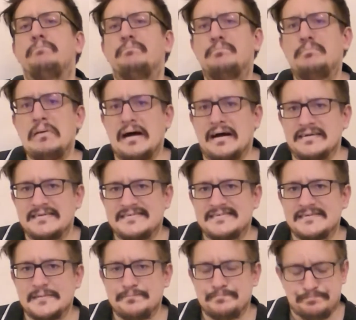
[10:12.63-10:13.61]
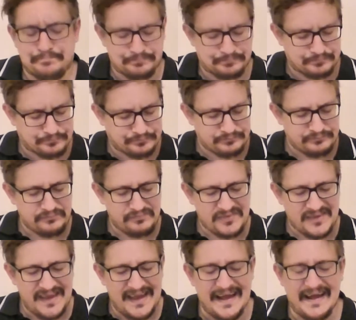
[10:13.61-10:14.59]
But,
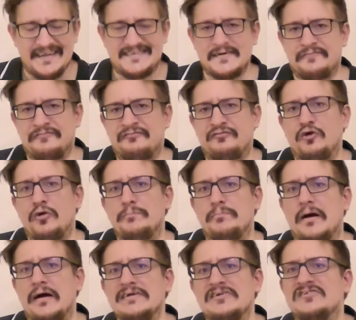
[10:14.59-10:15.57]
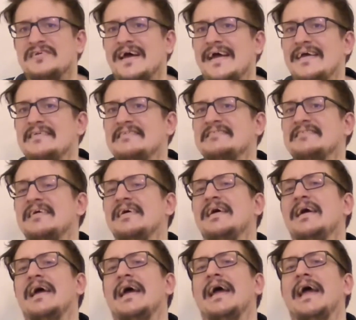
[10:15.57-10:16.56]
it's a fruit punch taste
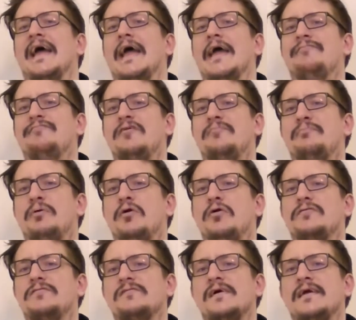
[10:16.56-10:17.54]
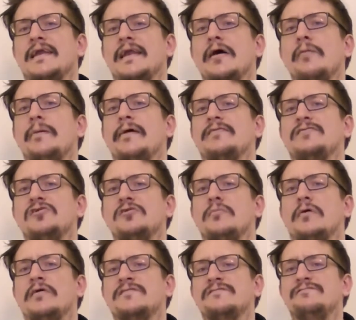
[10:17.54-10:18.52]
if you put a little bit too
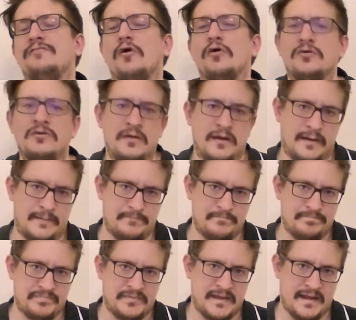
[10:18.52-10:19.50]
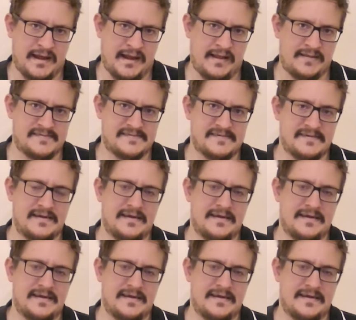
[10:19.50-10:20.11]
much vodka in it.